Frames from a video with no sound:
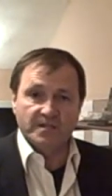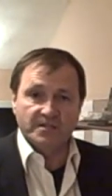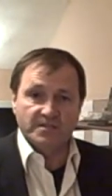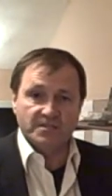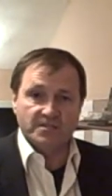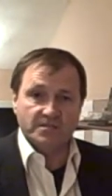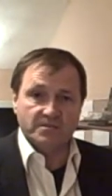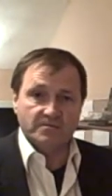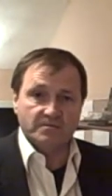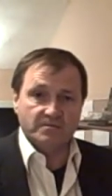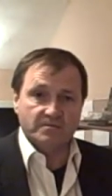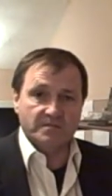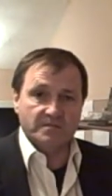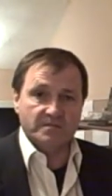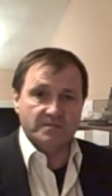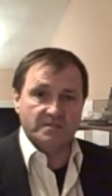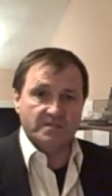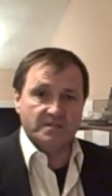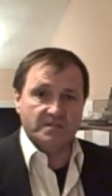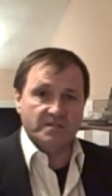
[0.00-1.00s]
So
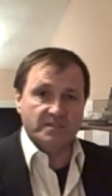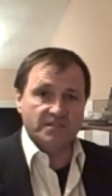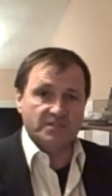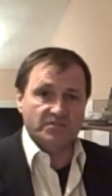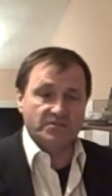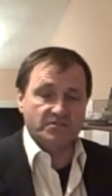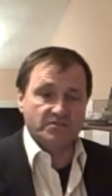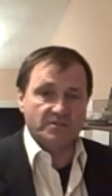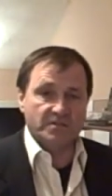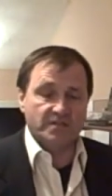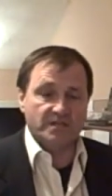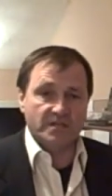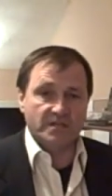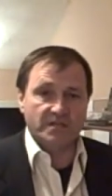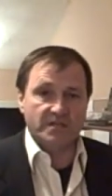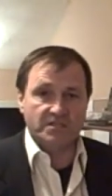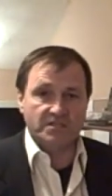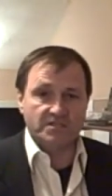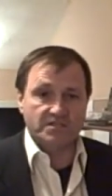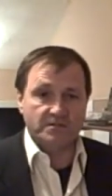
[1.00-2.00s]
it's not a
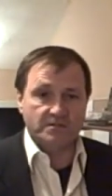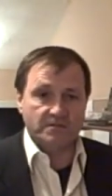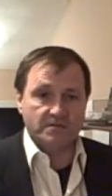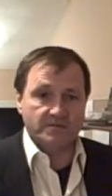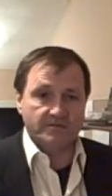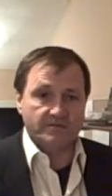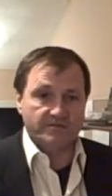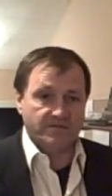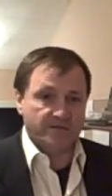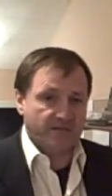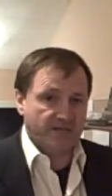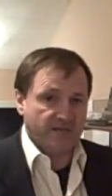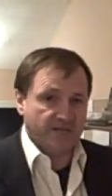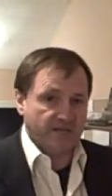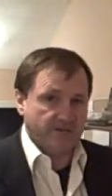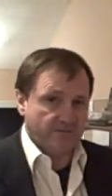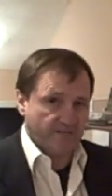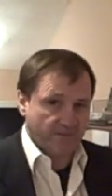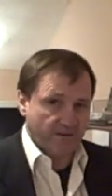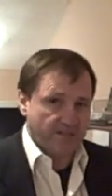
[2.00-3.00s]
case of I
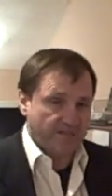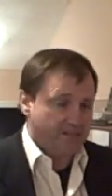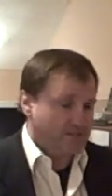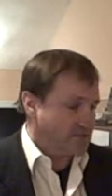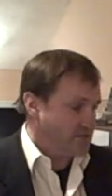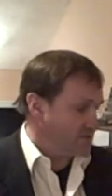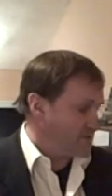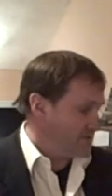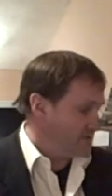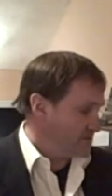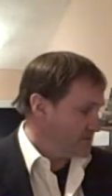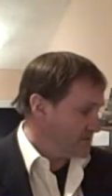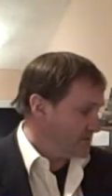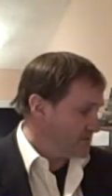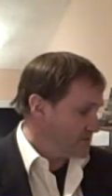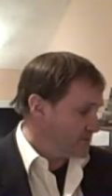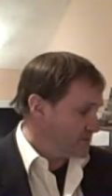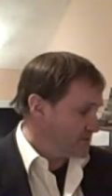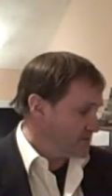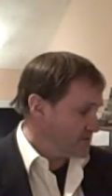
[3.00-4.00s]
invented
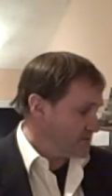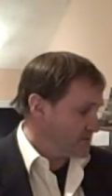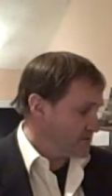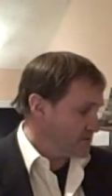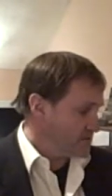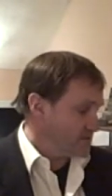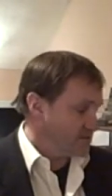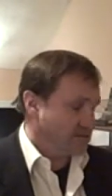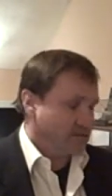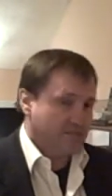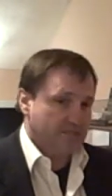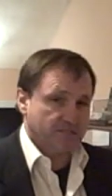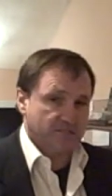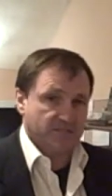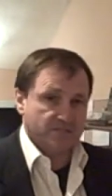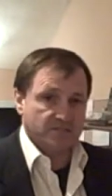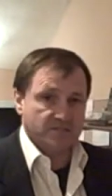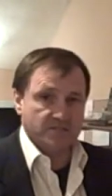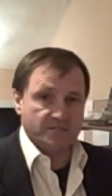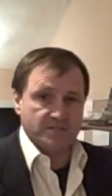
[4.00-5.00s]

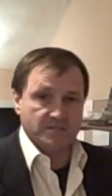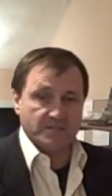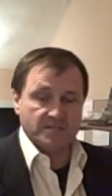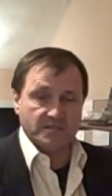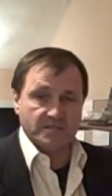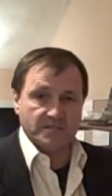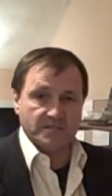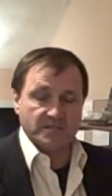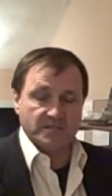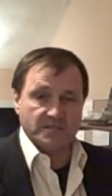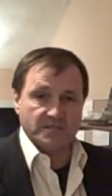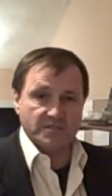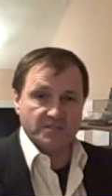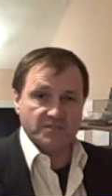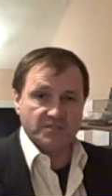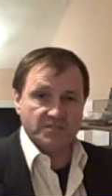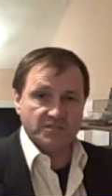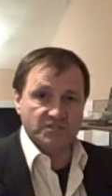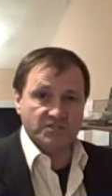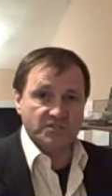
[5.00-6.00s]
this.
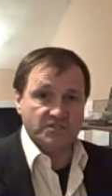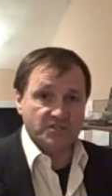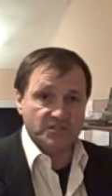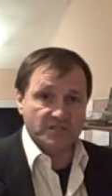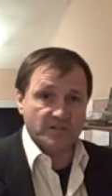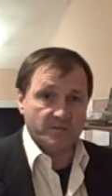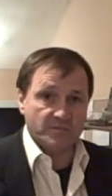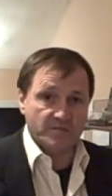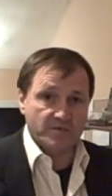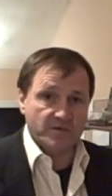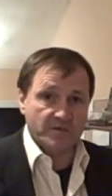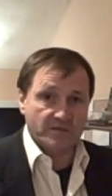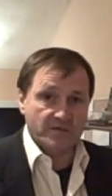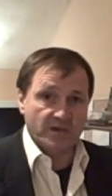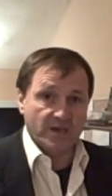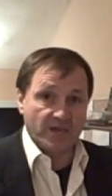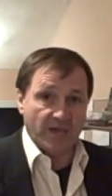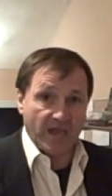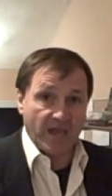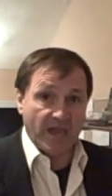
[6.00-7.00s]
This is just something
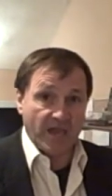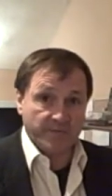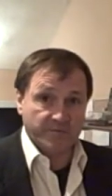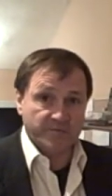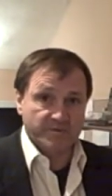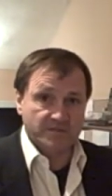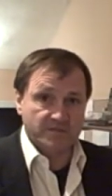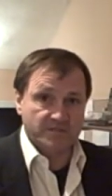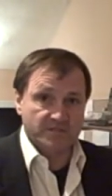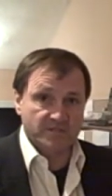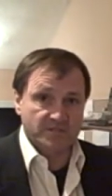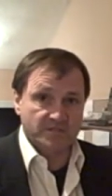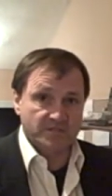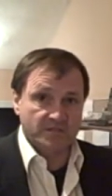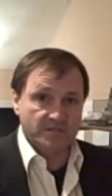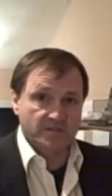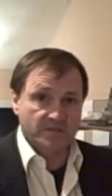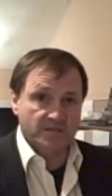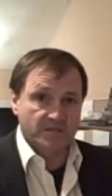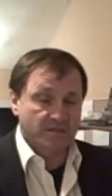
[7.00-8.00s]
that happens
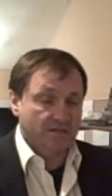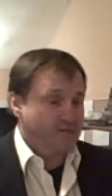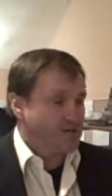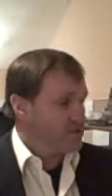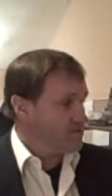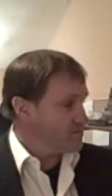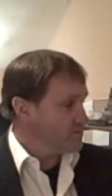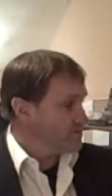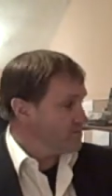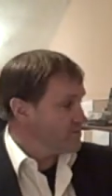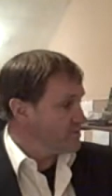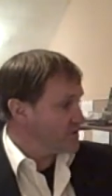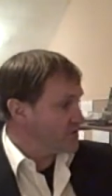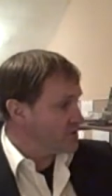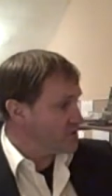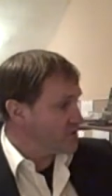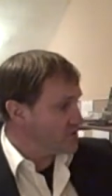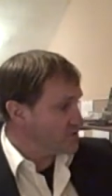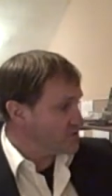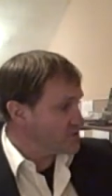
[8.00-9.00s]

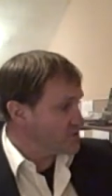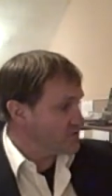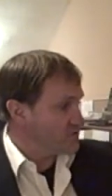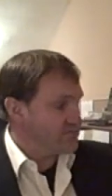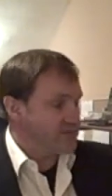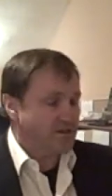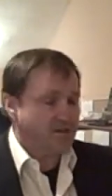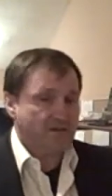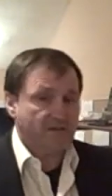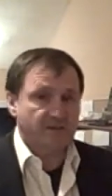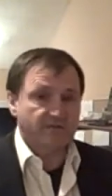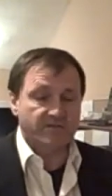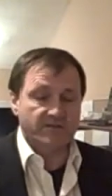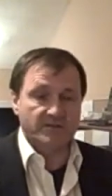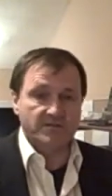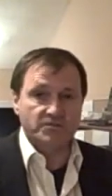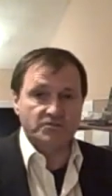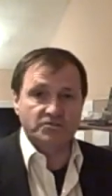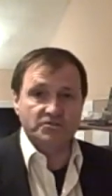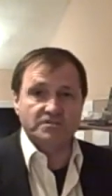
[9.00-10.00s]
because of the
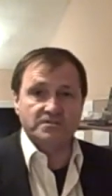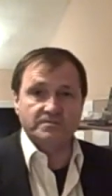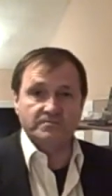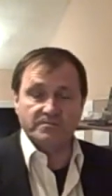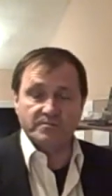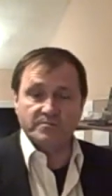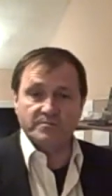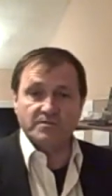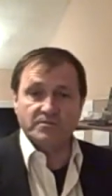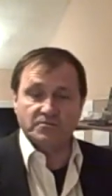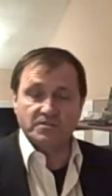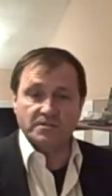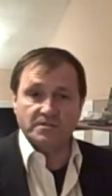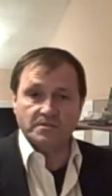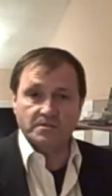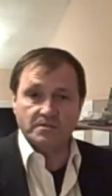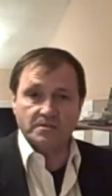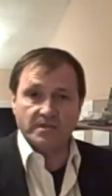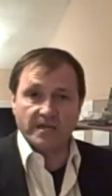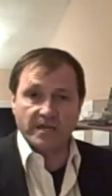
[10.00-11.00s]
evolution of the
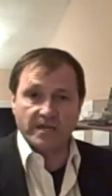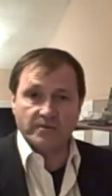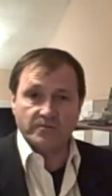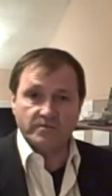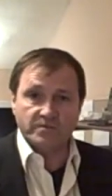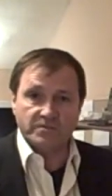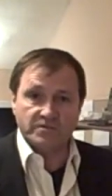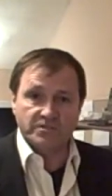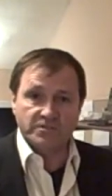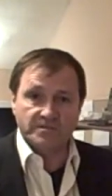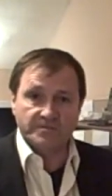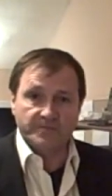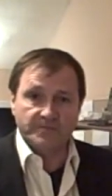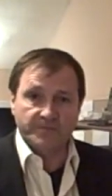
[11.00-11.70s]
musical language.